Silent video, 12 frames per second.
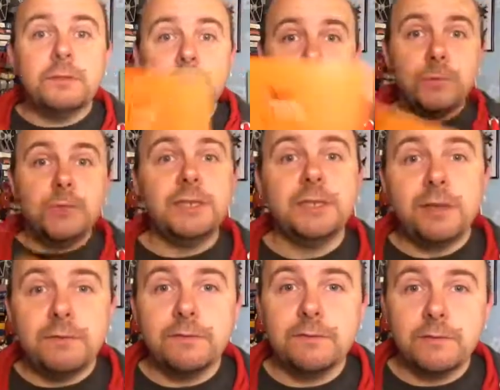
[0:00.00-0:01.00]
do one
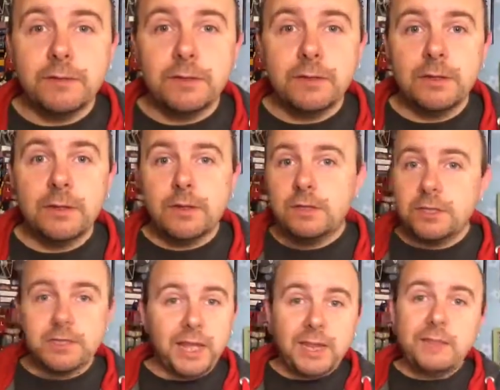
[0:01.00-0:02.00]
yourself.
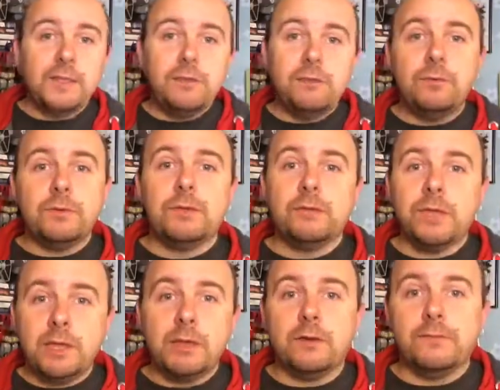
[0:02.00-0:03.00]
Anything you can
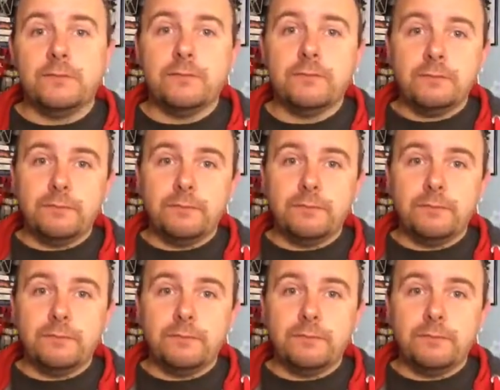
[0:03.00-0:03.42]
think of,